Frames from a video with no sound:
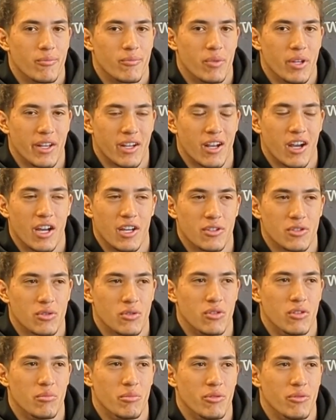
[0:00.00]
like high
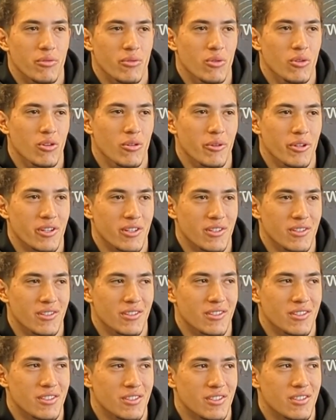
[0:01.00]
school and before,
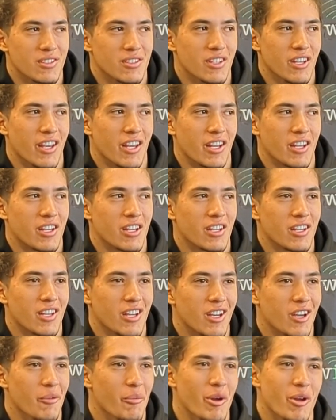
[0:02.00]
because like
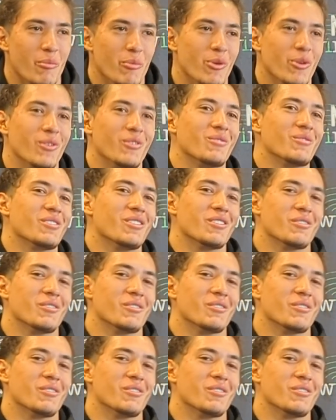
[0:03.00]
I remember